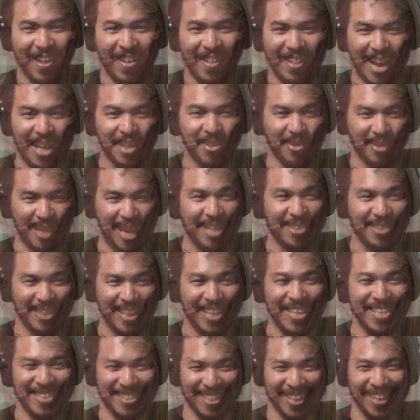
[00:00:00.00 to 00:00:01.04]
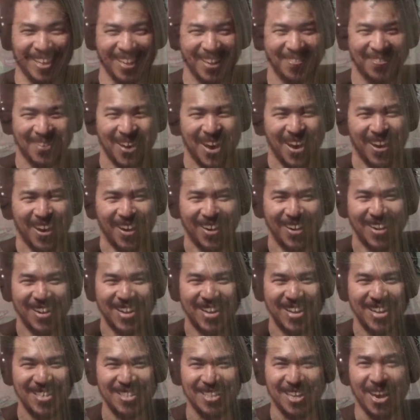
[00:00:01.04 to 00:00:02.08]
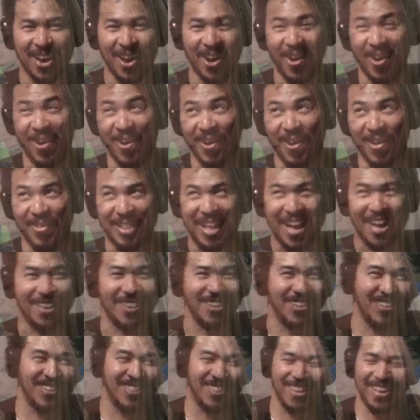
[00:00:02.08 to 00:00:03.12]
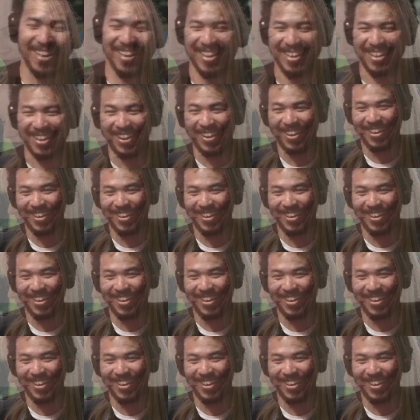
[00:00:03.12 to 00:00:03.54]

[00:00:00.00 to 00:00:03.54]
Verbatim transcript: That's what that's what he's thinking about. He's like, oh, that little thing.